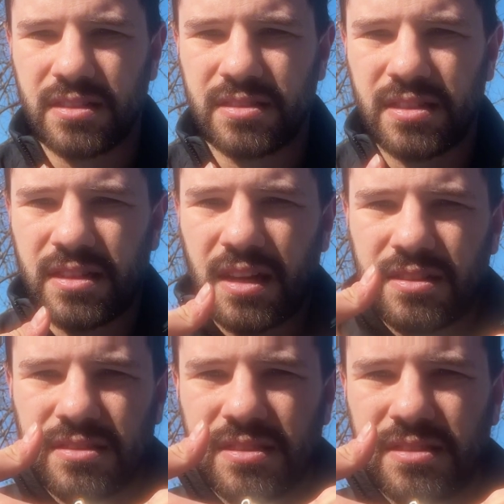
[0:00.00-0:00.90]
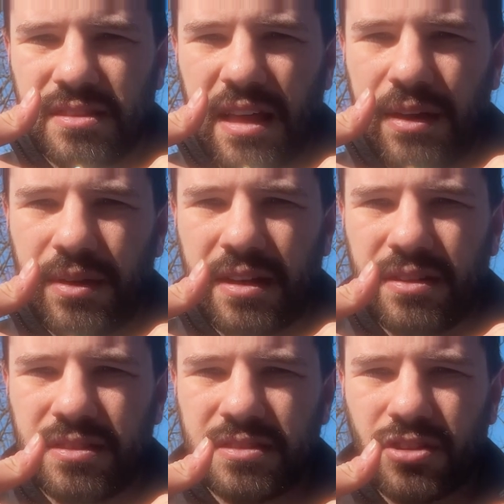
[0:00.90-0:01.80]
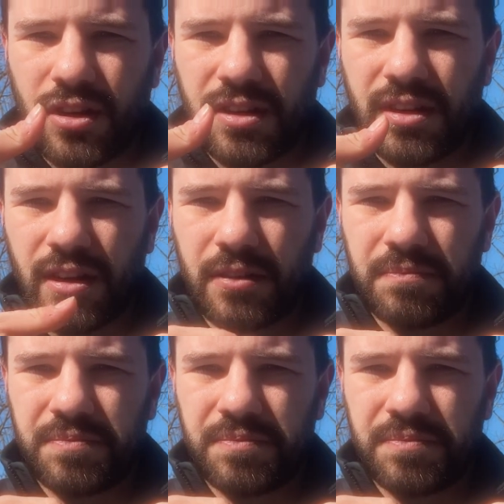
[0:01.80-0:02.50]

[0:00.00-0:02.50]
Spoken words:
You see how it's that way now? It started here.